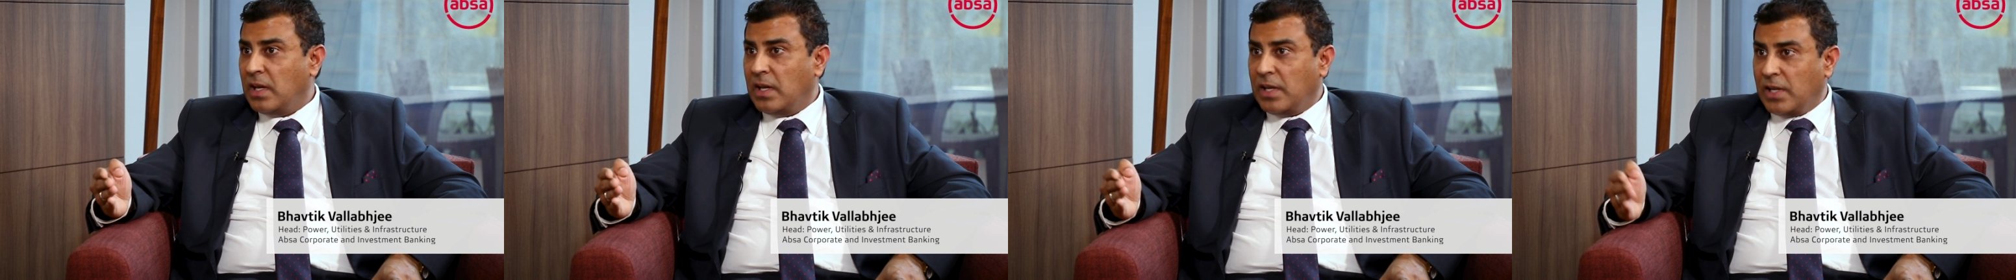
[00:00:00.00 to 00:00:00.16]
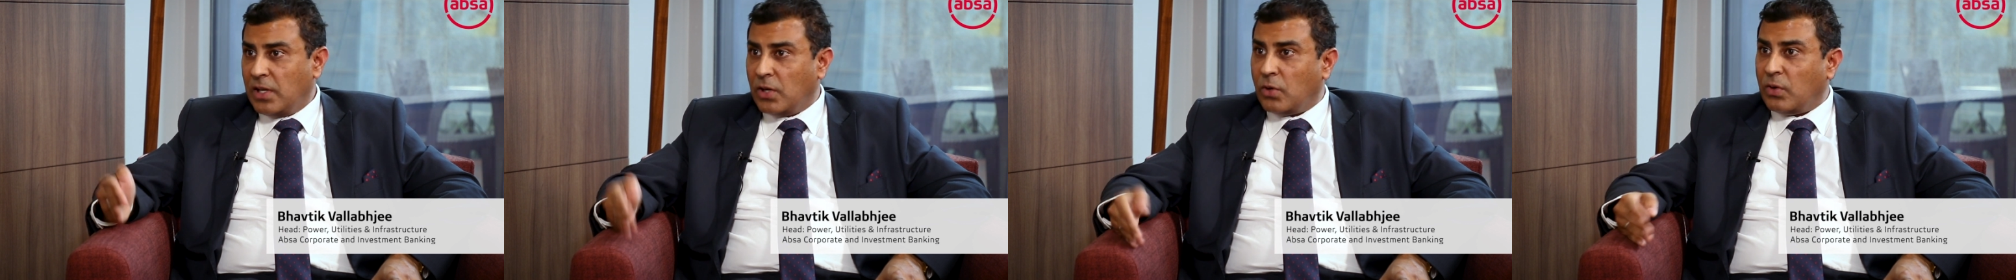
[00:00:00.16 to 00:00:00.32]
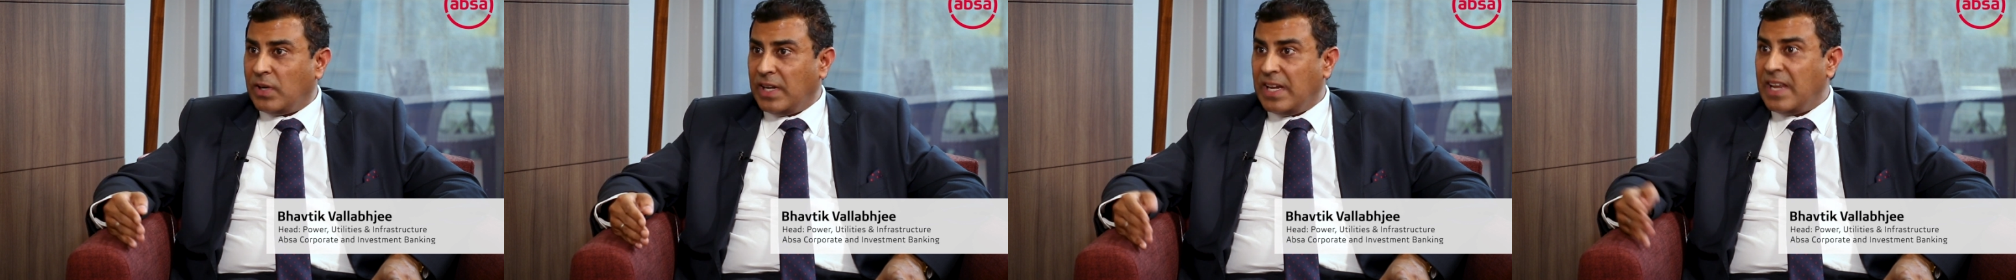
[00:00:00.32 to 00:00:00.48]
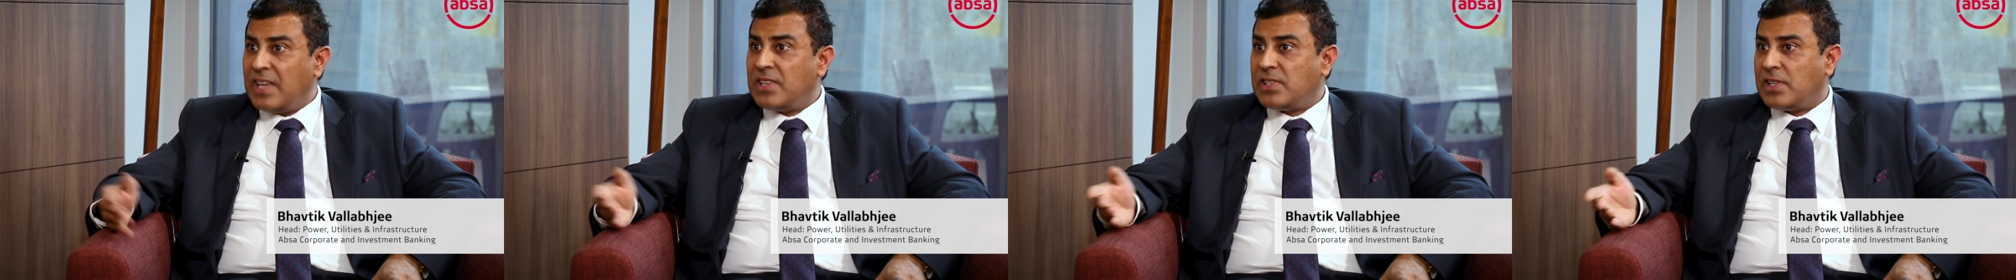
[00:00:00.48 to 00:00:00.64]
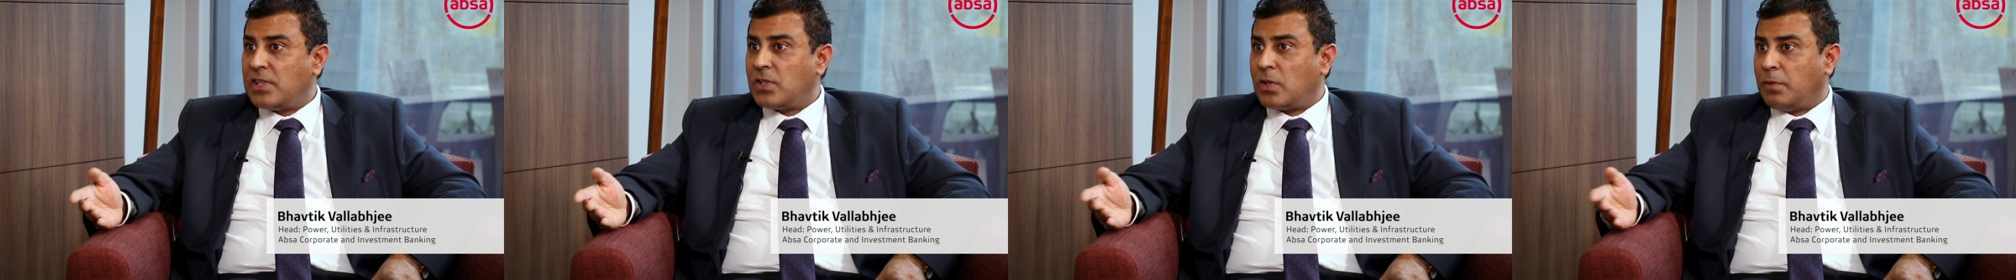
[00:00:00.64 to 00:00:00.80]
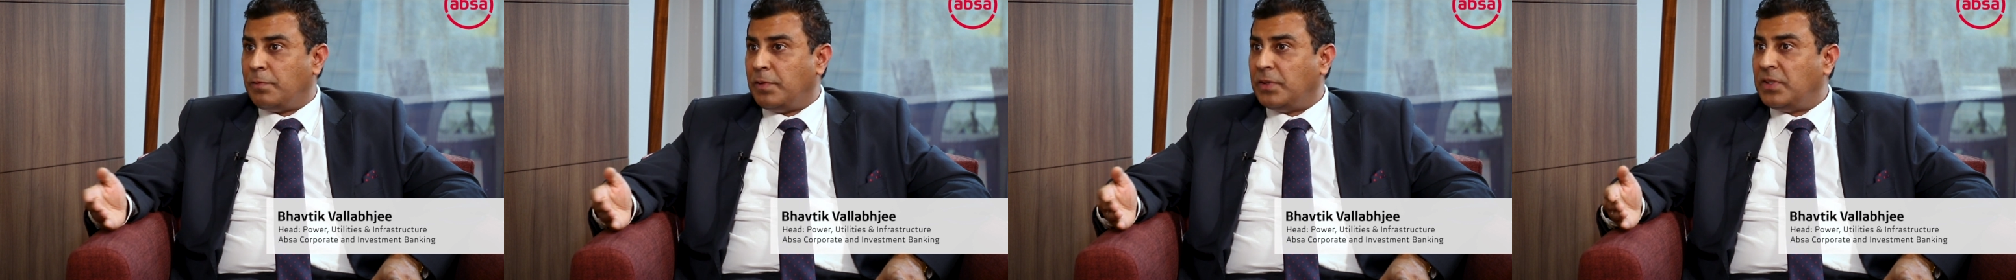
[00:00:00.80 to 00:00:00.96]
in
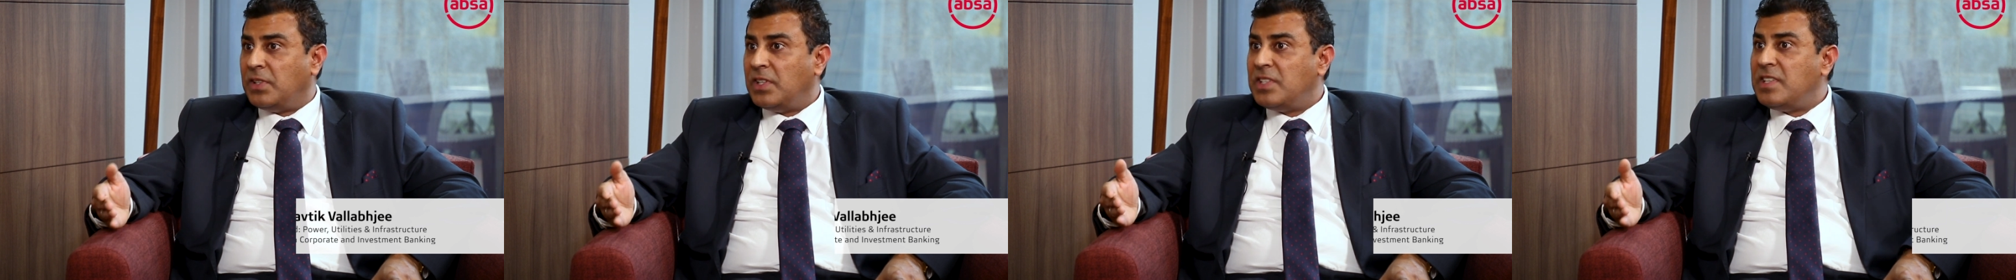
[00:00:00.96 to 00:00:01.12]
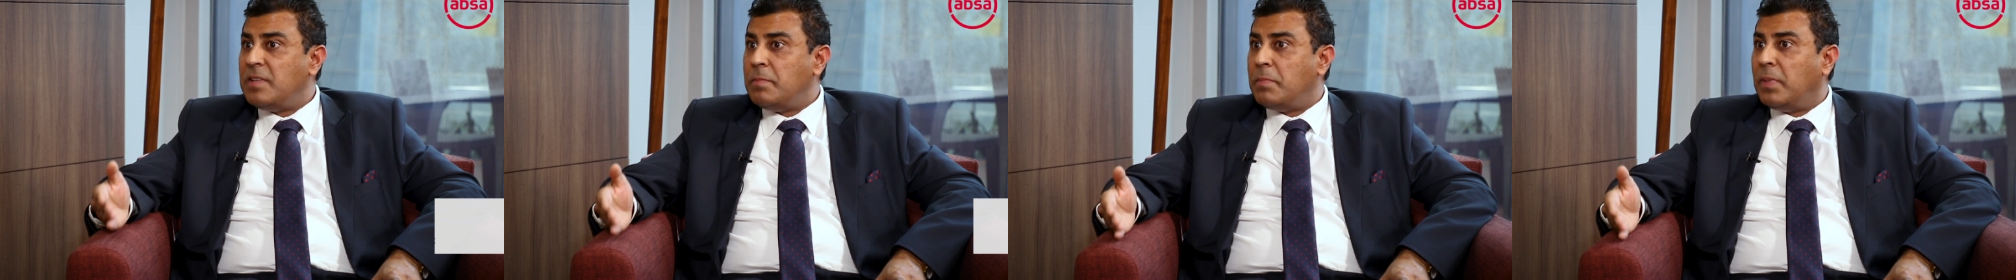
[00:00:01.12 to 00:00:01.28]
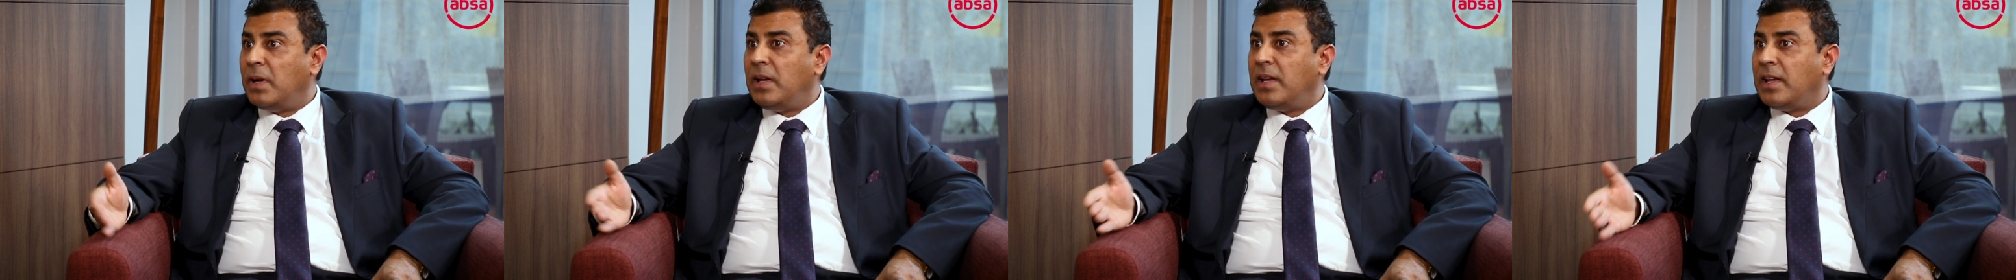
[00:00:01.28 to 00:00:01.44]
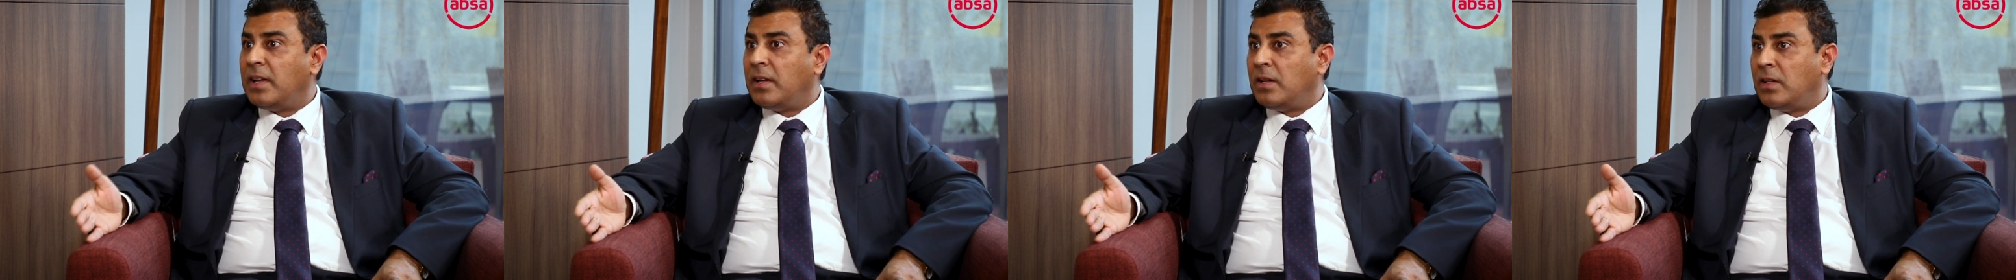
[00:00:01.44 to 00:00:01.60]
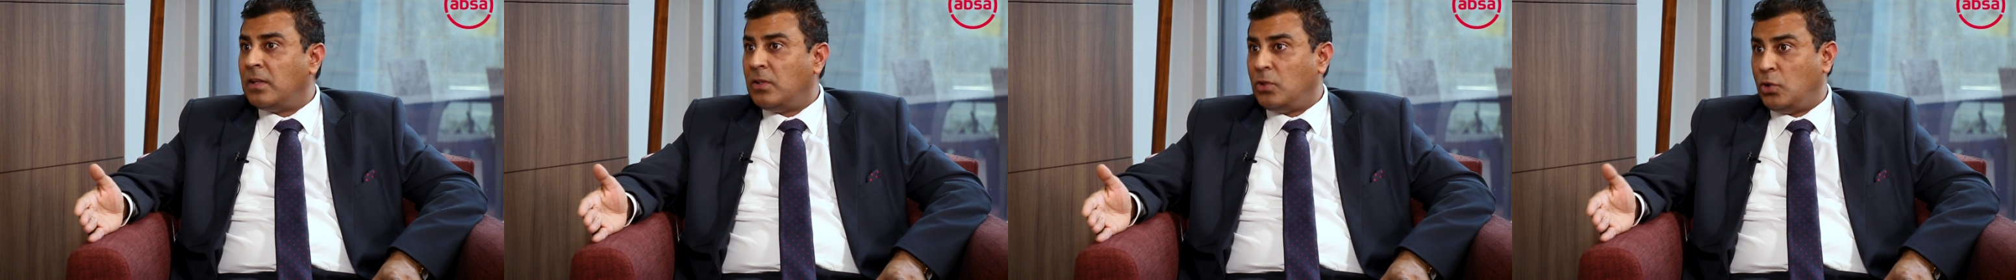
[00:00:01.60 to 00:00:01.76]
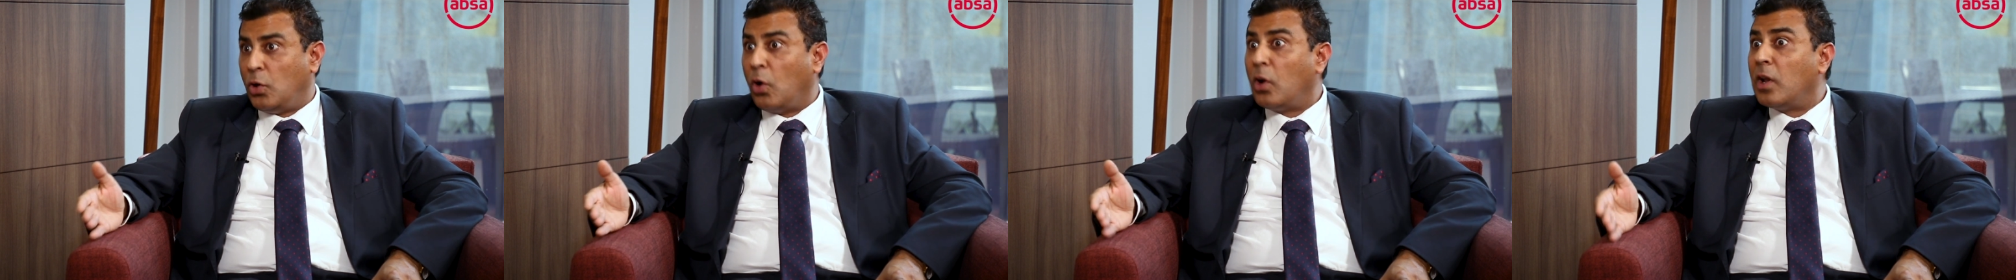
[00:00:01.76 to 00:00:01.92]
excess of a $30
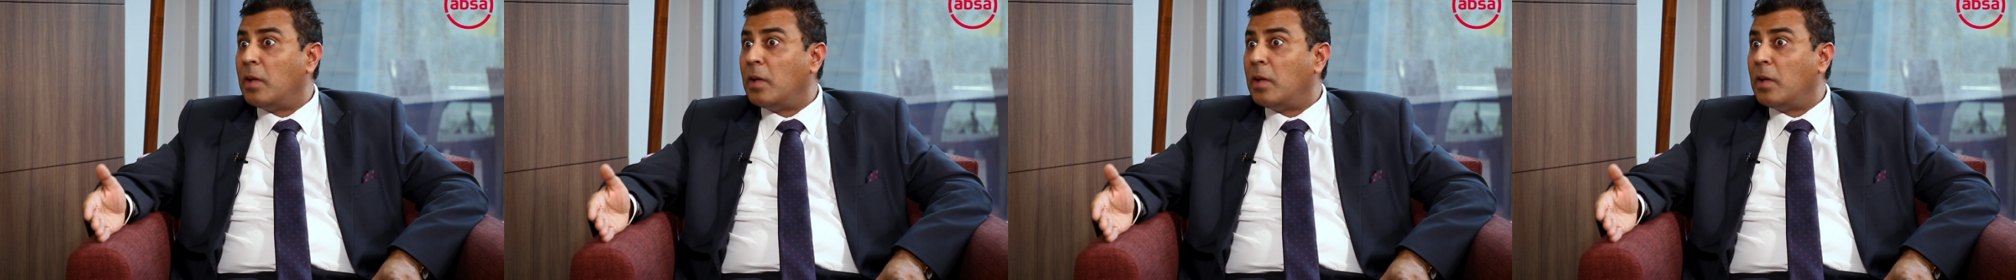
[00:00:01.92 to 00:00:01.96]
billion